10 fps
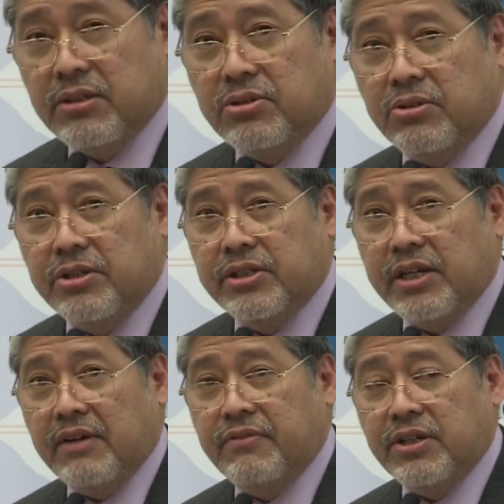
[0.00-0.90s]
towards
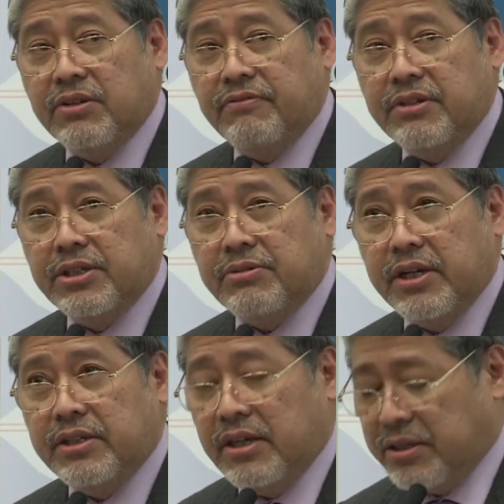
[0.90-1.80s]
having free
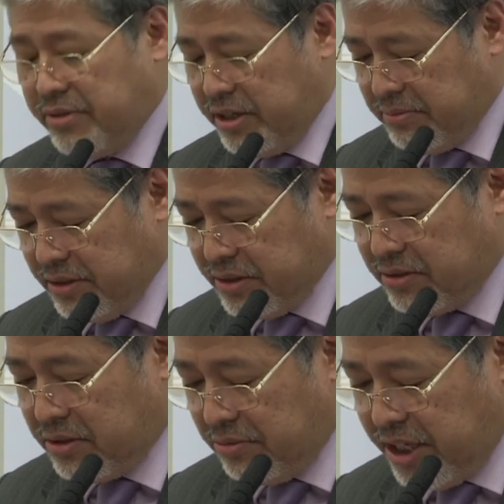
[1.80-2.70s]
trade agreements
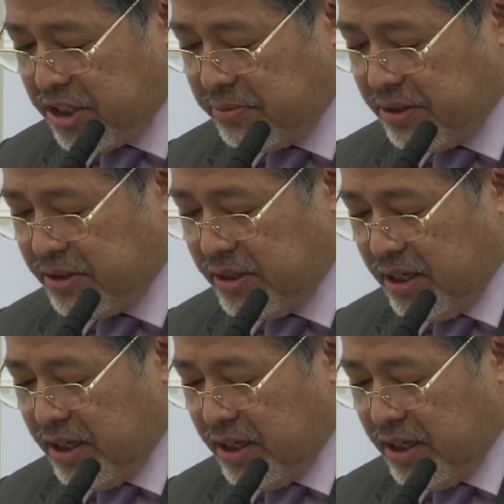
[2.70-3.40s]
or arrangements